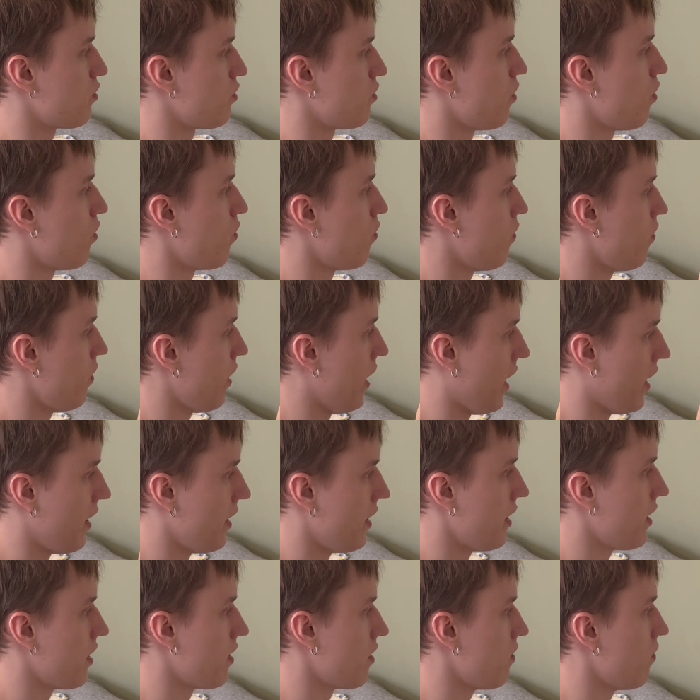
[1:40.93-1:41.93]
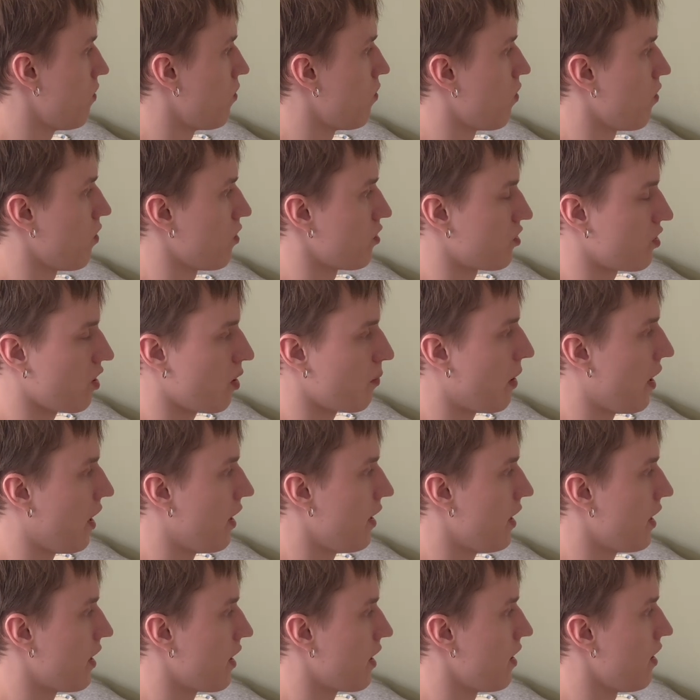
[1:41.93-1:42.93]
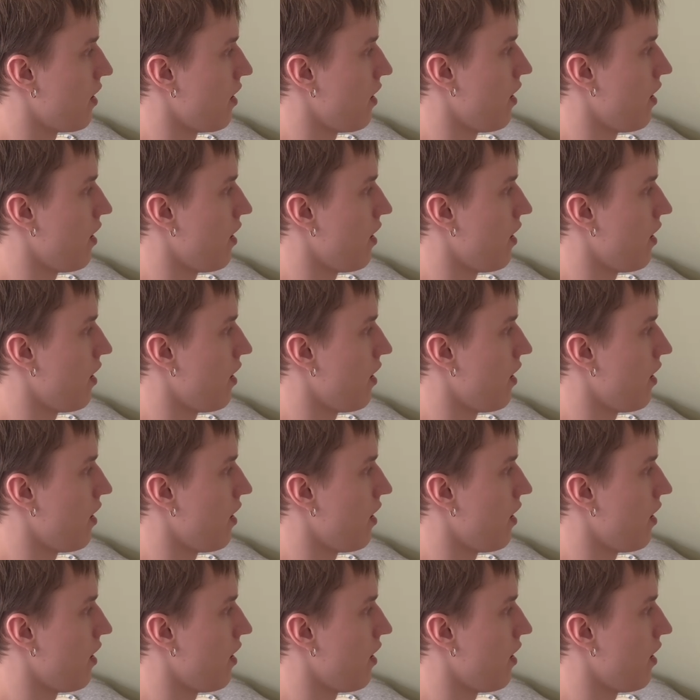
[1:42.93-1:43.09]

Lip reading: no heading or subheading